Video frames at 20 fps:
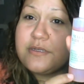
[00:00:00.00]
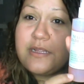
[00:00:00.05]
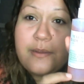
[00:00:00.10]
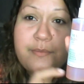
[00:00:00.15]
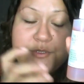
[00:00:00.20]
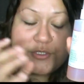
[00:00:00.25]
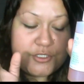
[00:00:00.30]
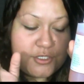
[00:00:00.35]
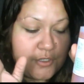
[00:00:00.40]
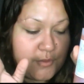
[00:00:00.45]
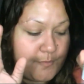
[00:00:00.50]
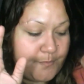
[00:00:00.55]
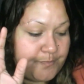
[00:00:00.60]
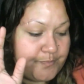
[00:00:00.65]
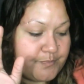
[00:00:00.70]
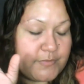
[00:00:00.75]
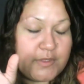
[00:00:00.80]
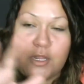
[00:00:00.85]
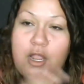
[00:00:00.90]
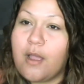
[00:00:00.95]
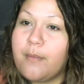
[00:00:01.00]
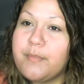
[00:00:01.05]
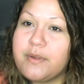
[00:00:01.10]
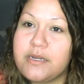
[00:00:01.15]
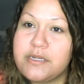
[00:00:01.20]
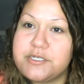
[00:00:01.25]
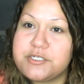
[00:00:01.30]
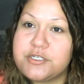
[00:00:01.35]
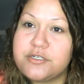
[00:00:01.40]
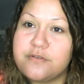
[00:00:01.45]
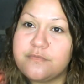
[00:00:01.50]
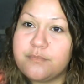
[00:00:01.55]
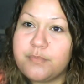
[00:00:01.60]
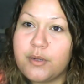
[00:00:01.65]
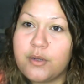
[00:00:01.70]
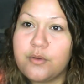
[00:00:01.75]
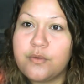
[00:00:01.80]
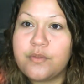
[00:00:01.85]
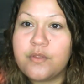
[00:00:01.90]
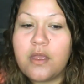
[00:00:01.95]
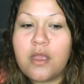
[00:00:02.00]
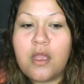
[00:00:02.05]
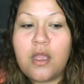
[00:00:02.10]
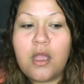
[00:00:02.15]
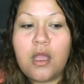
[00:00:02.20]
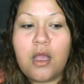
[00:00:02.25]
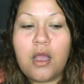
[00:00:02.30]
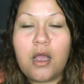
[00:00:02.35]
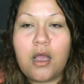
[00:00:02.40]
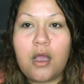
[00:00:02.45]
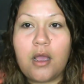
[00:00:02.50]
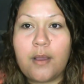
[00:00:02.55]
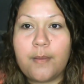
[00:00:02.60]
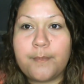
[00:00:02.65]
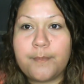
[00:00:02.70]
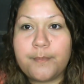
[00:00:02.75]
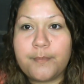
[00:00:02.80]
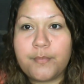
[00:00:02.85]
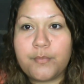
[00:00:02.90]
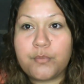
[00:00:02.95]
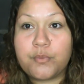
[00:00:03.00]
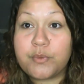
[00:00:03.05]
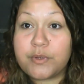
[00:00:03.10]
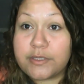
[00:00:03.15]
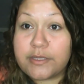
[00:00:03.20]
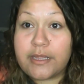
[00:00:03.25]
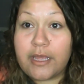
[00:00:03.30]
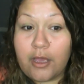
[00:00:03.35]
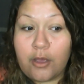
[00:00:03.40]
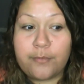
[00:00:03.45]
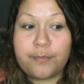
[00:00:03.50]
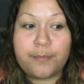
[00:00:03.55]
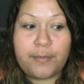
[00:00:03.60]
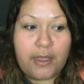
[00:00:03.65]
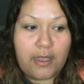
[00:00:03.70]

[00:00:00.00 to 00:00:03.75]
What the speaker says: I'm sure the combination of both really helped.